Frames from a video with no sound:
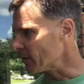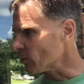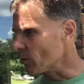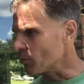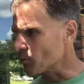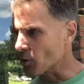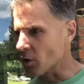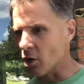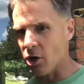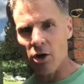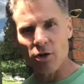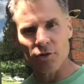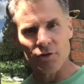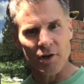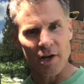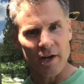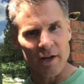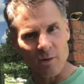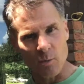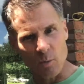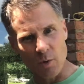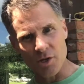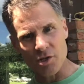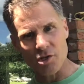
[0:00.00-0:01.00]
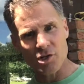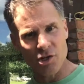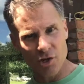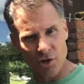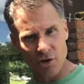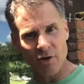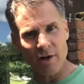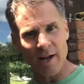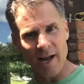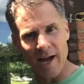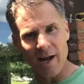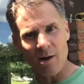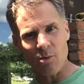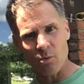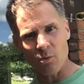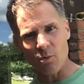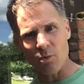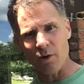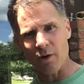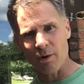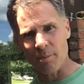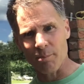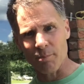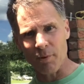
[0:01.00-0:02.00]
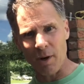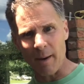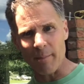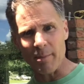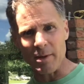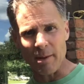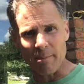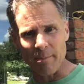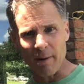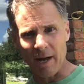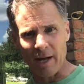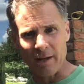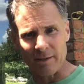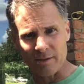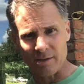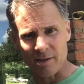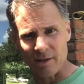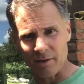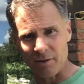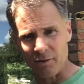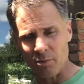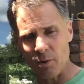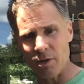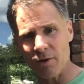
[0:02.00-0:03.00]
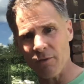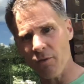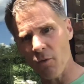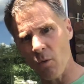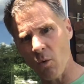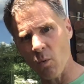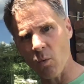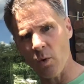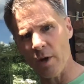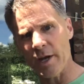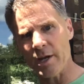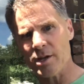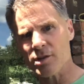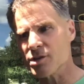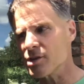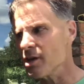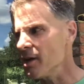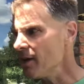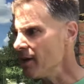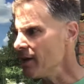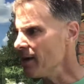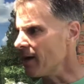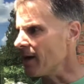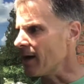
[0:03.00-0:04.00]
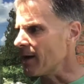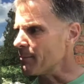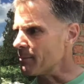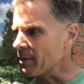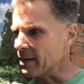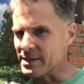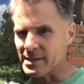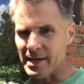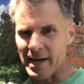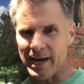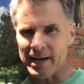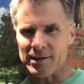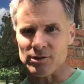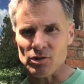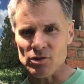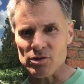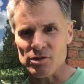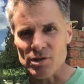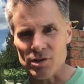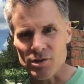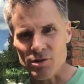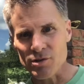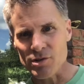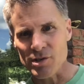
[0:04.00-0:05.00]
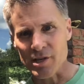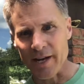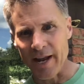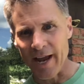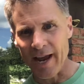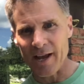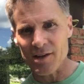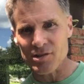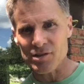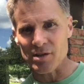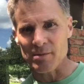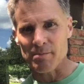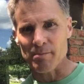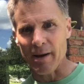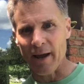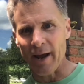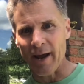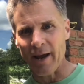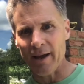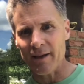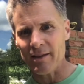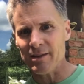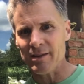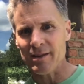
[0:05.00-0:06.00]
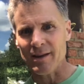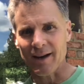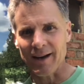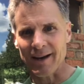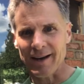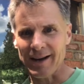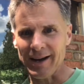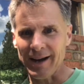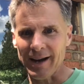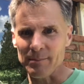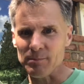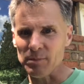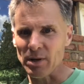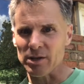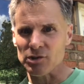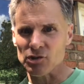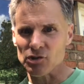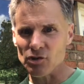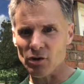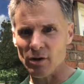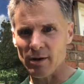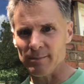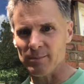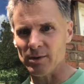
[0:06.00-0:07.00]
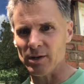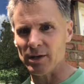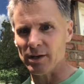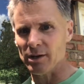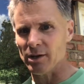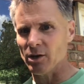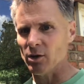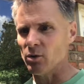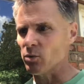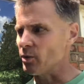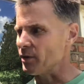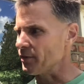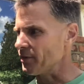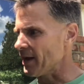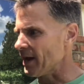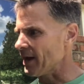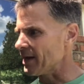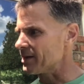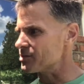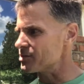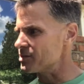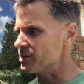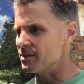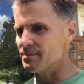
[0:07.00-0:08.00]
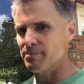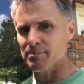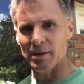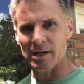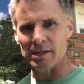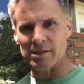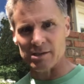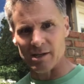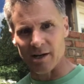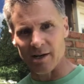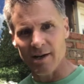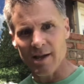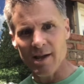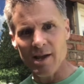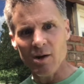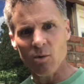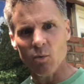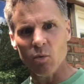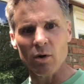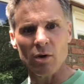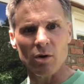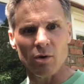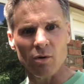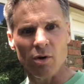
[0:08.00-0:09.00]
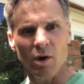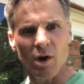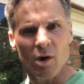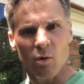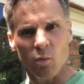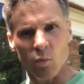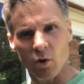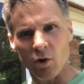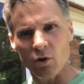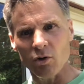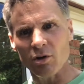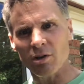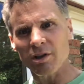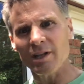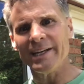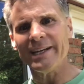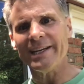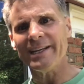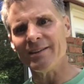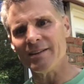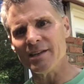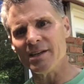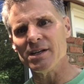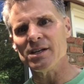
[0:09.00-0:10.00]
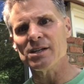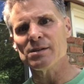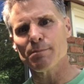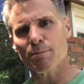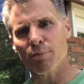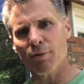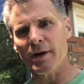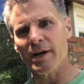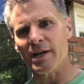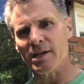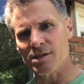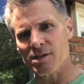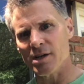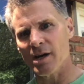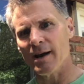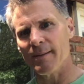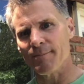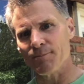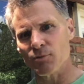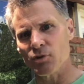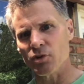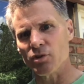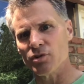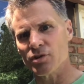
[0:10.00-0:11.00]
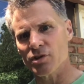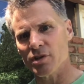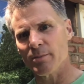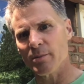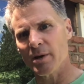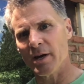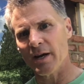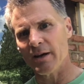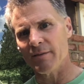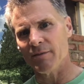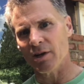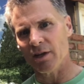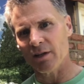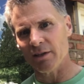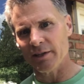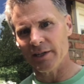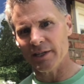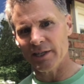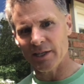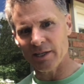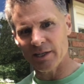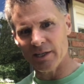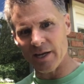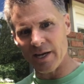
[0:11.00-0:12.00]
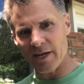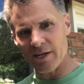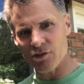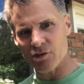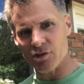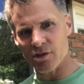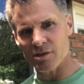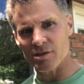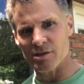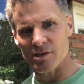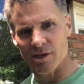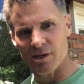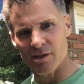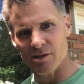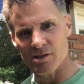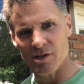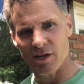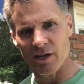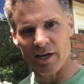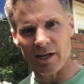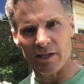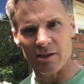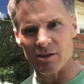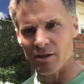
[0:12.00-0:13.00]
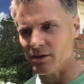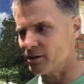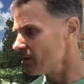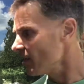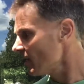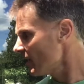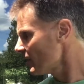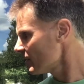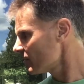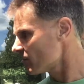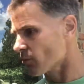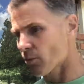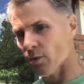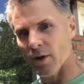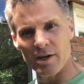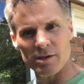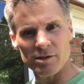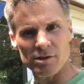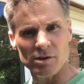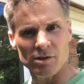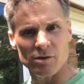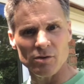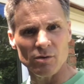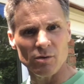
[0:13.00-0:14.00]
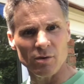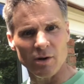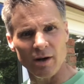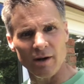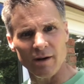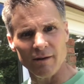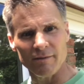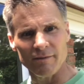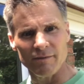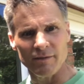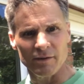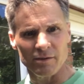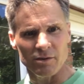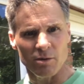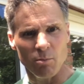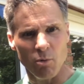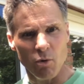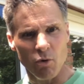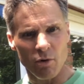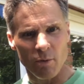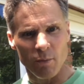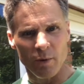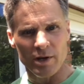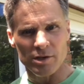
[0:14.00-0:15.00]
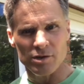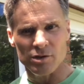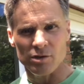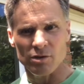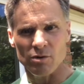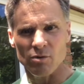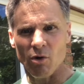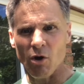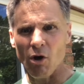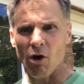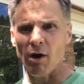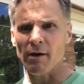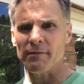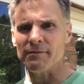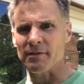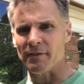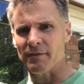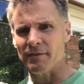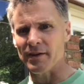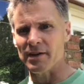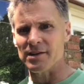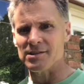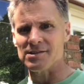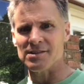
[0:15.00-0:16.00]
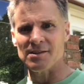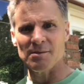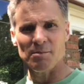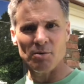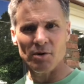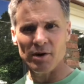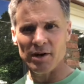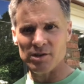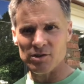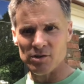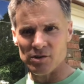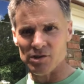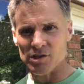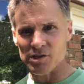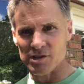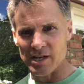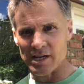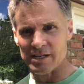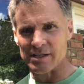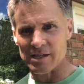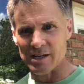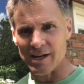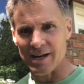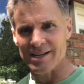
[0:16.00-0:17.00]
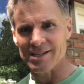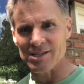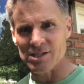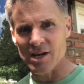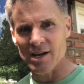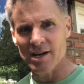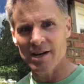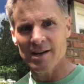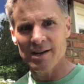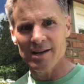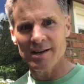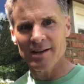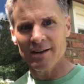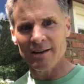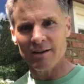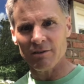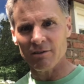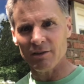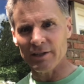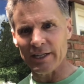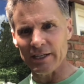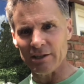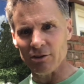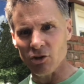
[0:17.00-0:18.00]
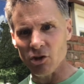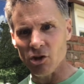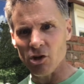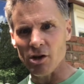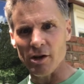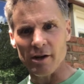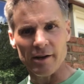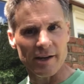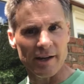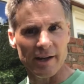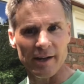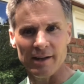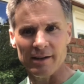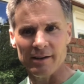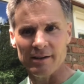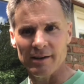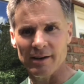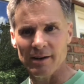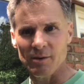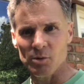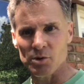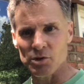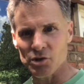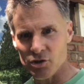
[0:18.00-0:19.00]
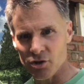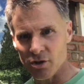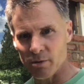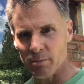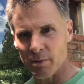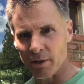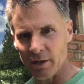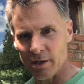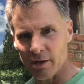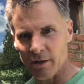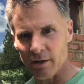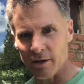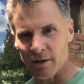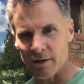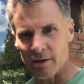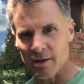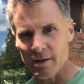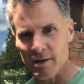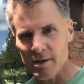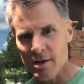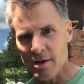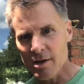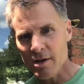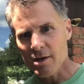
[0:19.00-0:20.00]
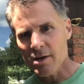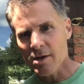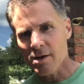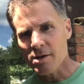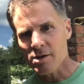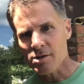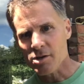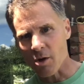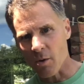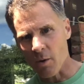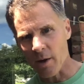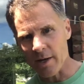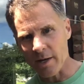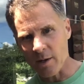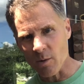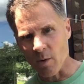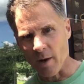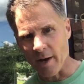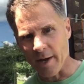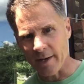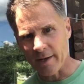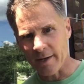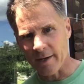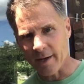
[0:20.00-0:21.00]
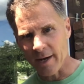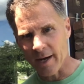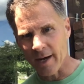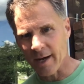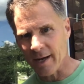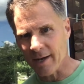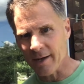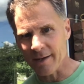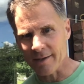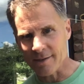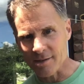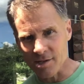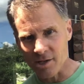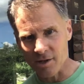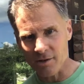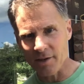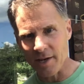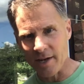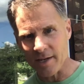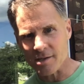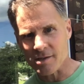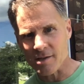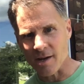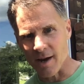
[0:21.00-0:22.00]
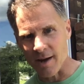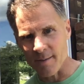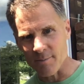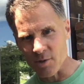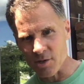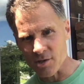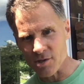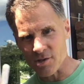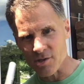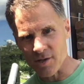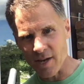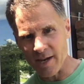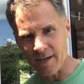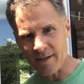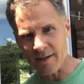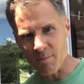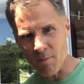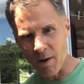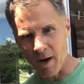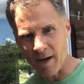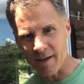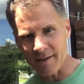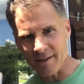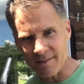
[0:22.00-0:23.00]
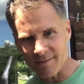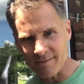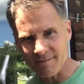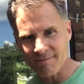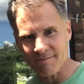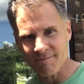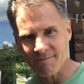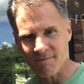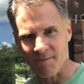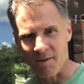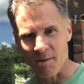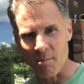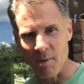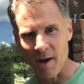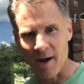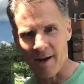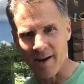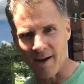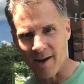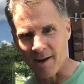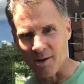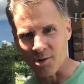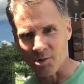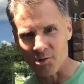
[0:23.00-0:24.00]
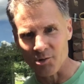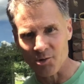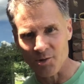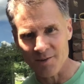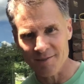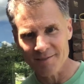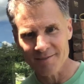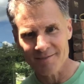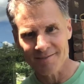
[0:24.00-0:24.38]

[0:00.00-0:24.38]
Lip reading: When we're all done, when it's cured out, with probably about 3 to 4 weeks. My dad used to use an acid bath. I'm not sure I'm going to go with acid, but we'll clean these bricks up, do some kind of a cleaning agent to get the residue of the mortar residue off the face of the bricks. It just has a nice clean look, and we should be good. So anyway, until next time, this is Andy Monnin from my house.